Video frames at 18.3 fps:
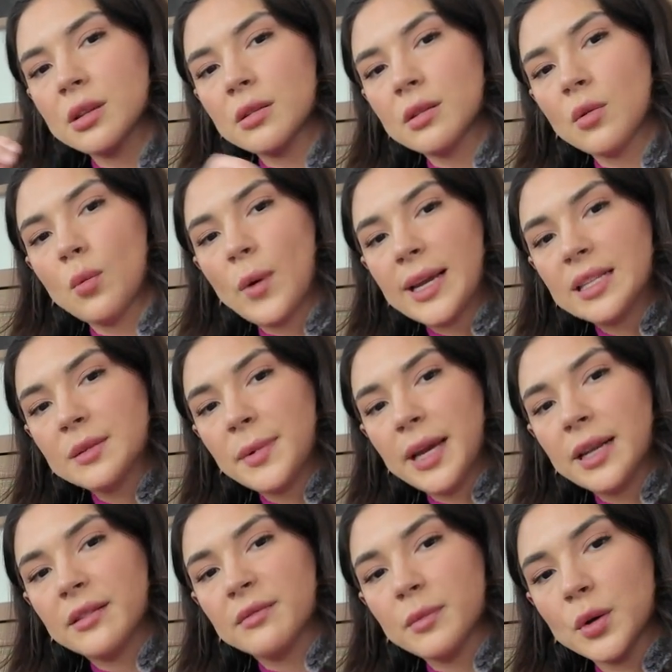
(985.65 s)
the
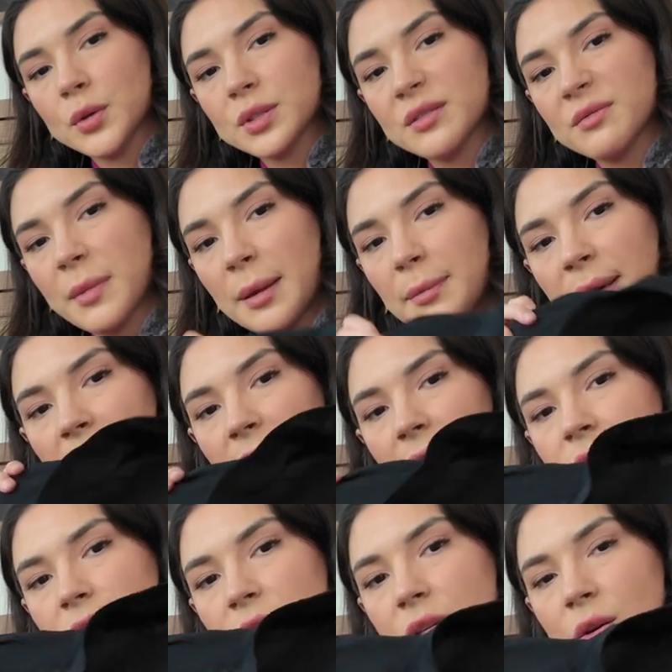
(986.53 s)
waistband of most of my
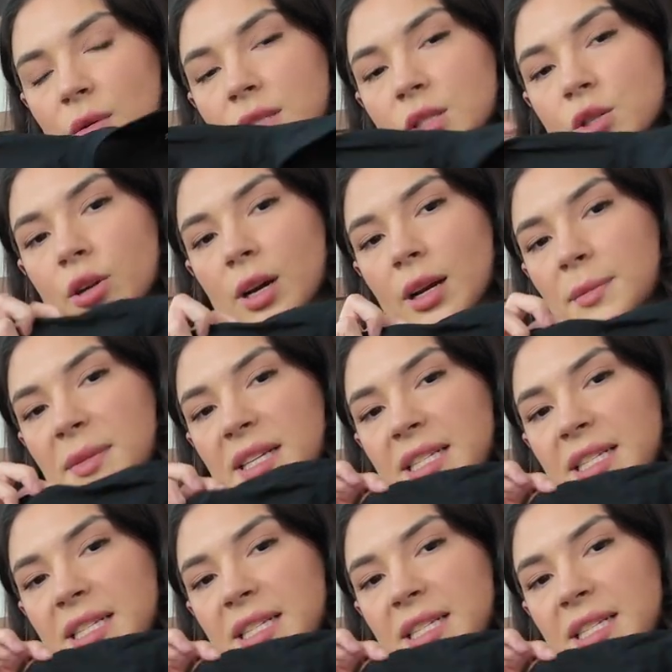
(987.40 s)
pants, so you're not gonna